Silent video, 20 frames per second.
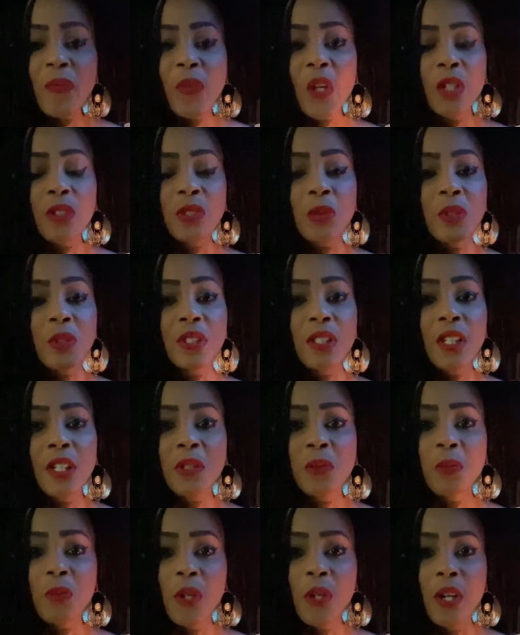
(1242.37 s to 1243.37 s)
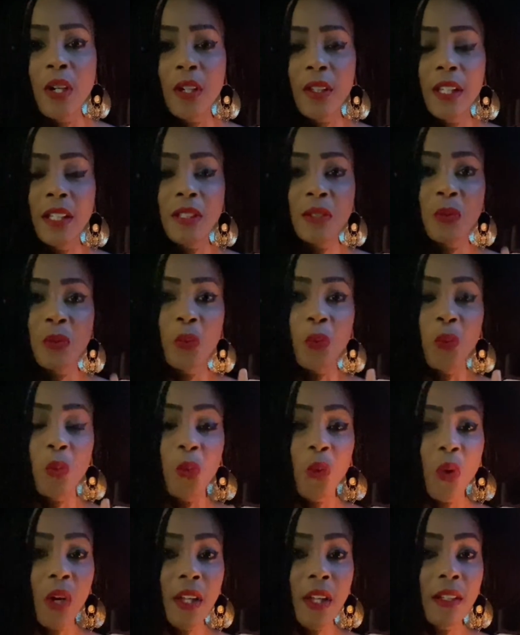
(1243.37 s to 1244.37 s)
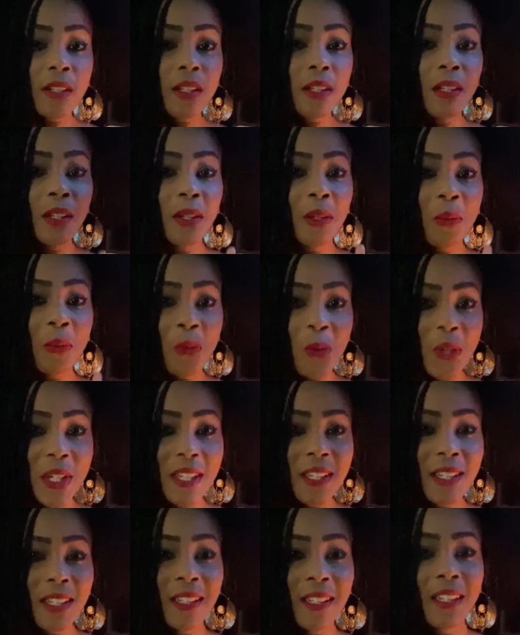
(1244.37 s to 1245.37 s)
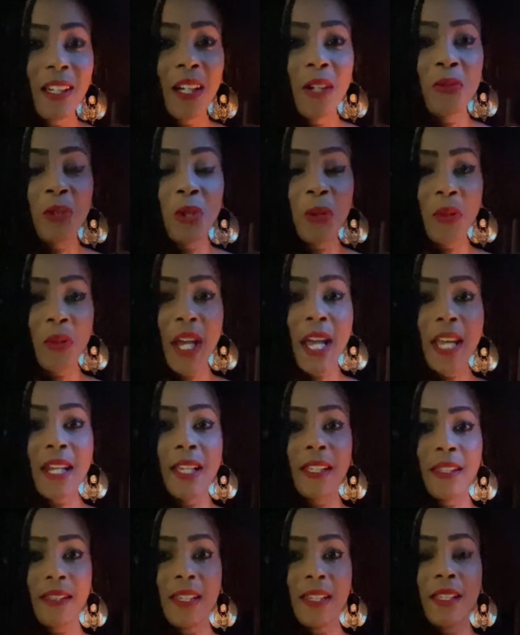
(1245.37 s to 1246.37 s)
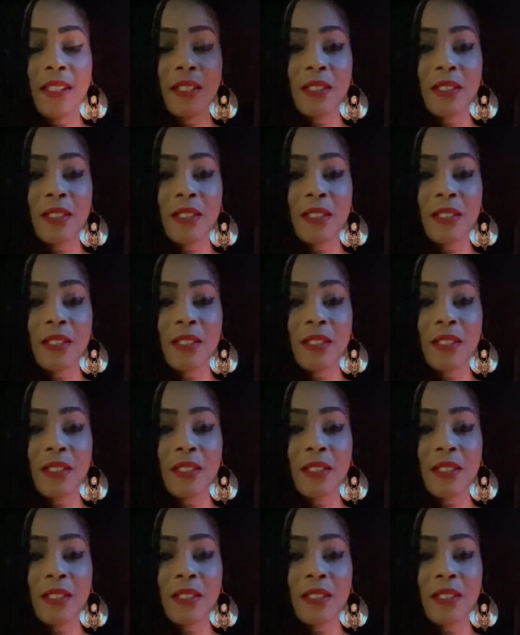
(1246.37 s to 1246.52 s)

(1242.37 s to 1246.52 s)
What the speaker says: So it does work. That's 1 week of creating these.